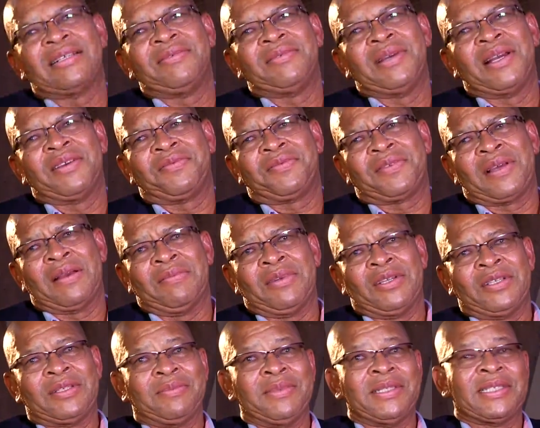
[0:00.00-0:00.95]
if
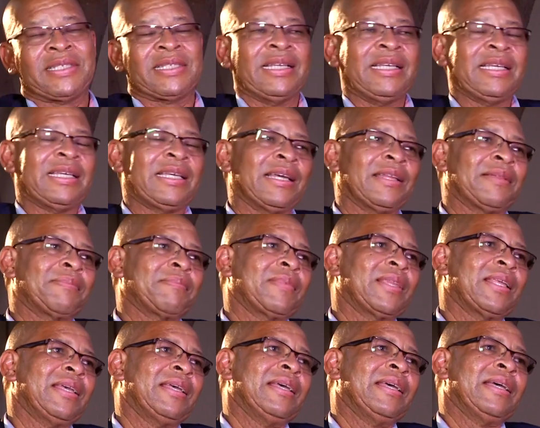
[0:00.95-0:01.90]
I'm not mistaken.
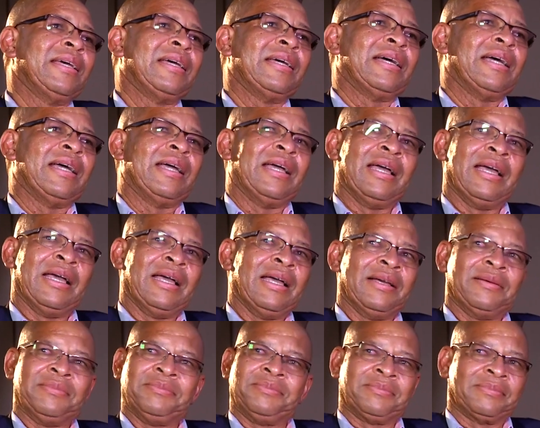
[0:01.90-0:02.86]

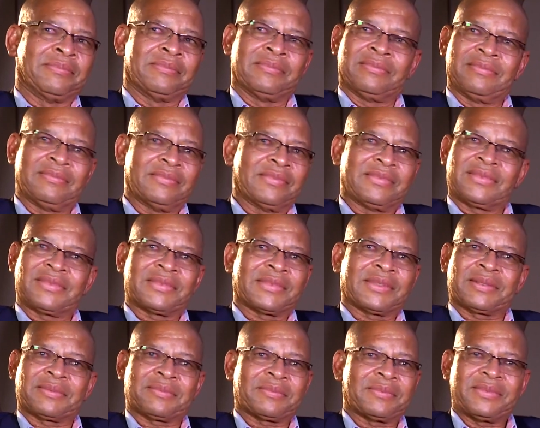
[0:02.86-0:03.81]
Um,
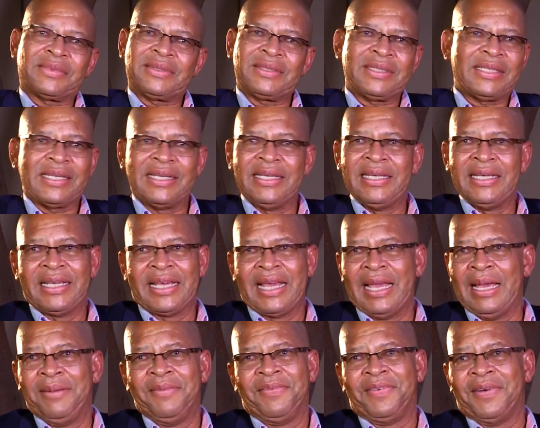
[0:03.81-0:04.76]
he
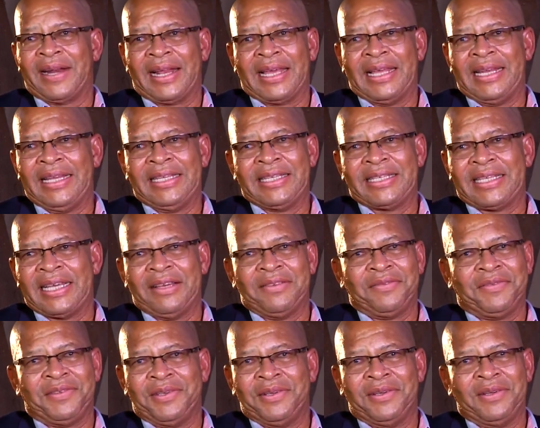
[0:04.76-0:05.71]
came for an
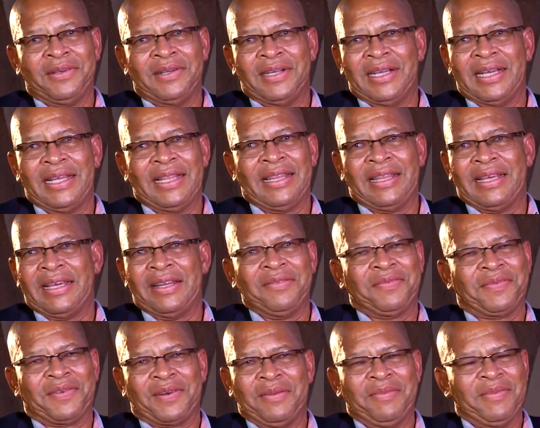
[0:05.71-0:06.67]
interview, and
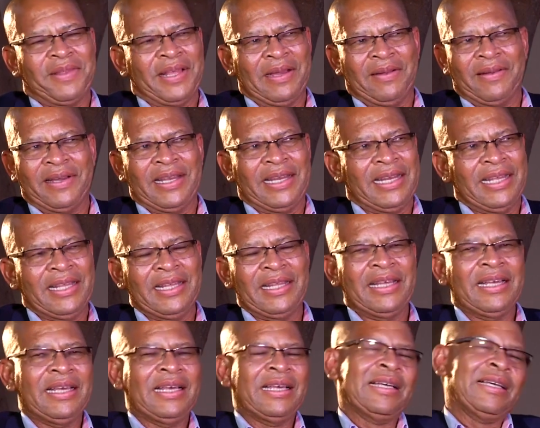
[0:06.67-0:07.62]
then from there, when
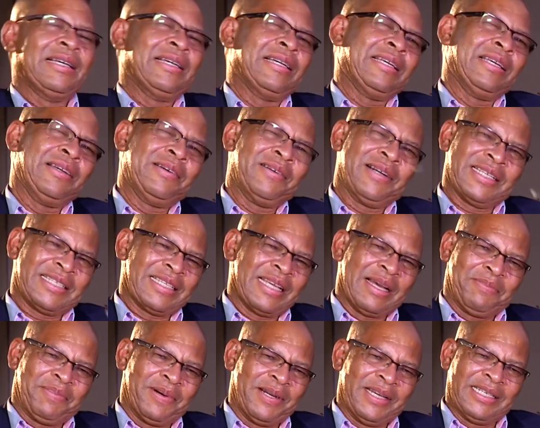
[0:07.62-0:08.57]
he
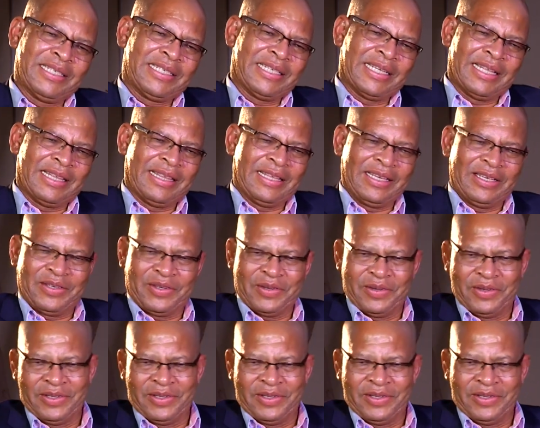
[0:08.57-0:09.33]
was appointed, they